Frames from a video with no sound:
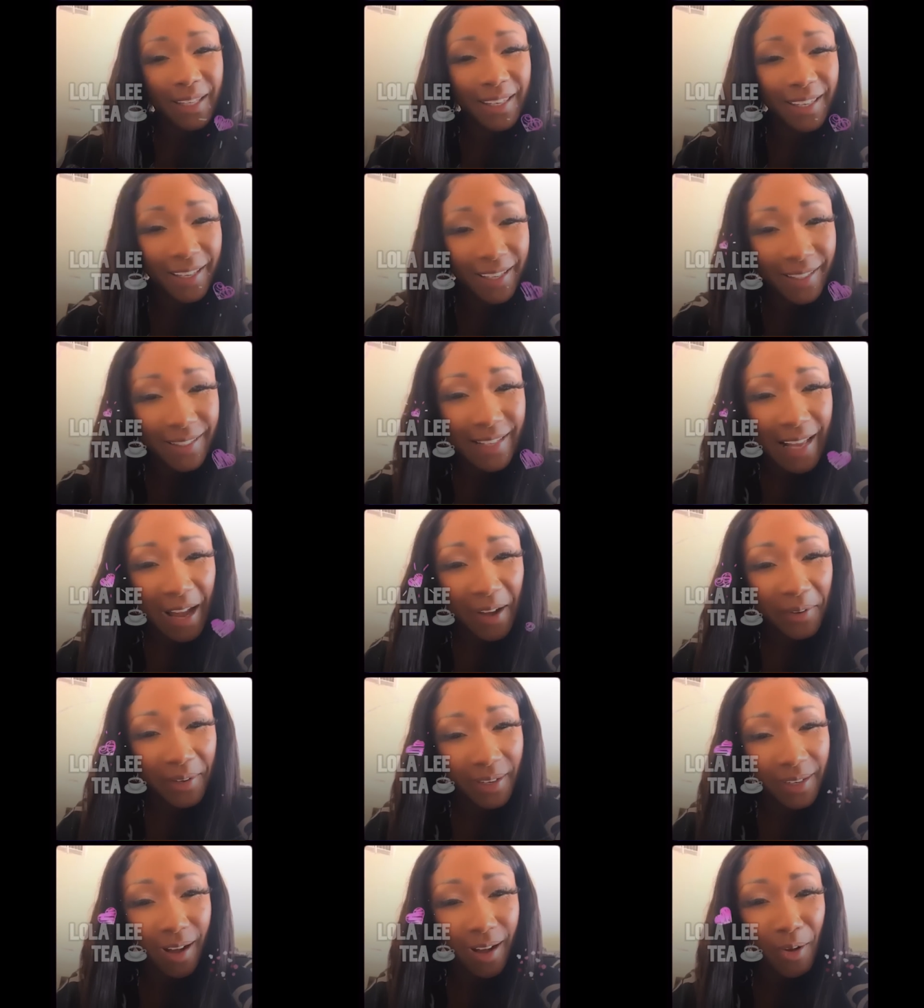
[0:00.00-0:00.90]
kids
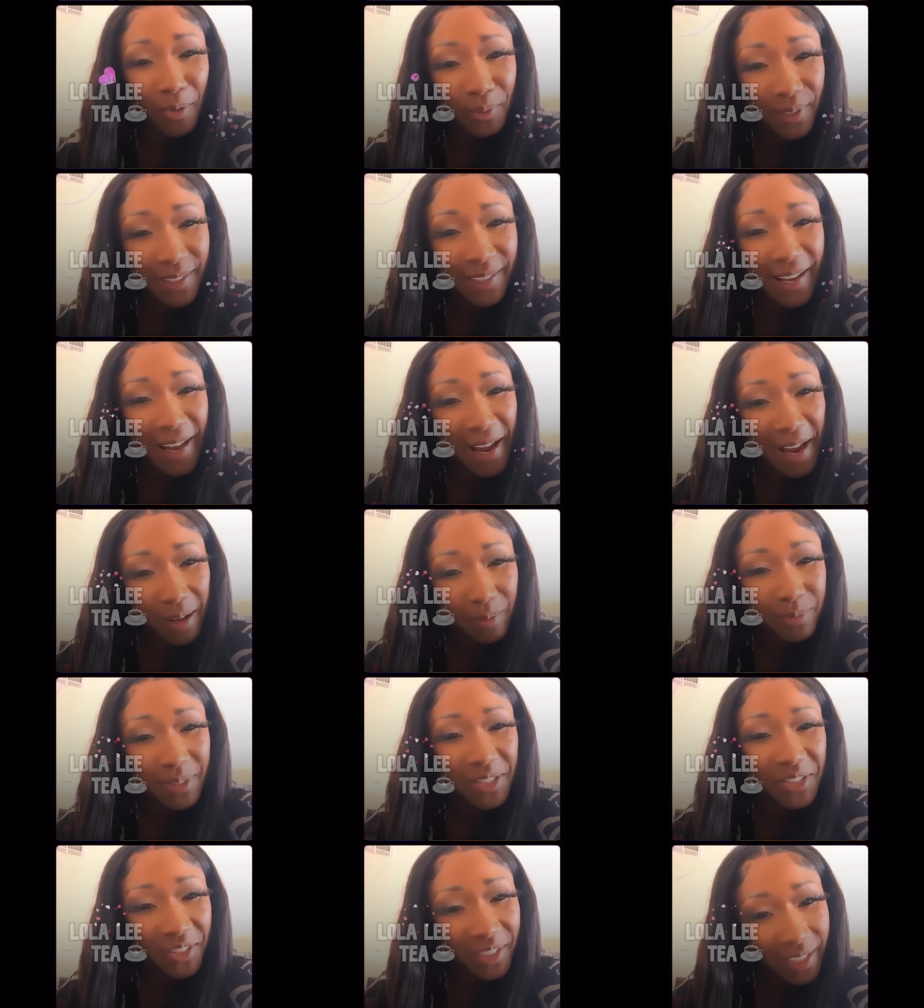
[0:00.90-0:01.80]
out here on the
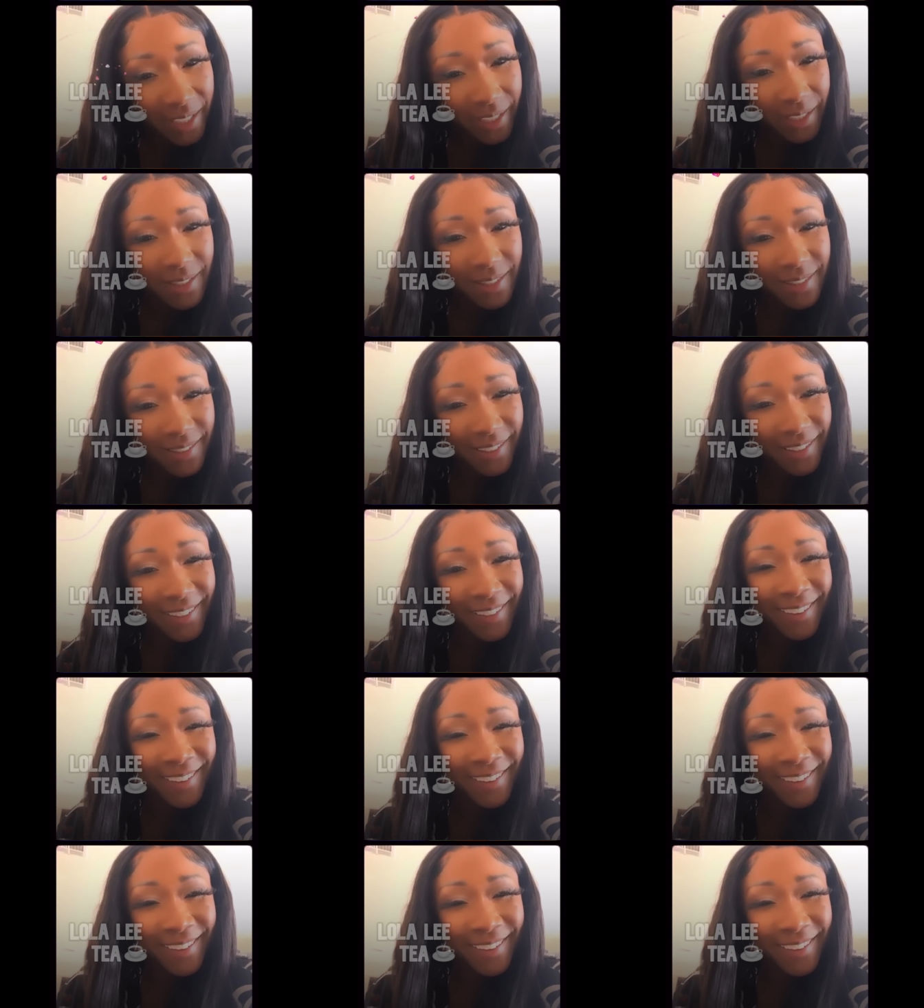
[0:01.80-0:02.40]
damn streets.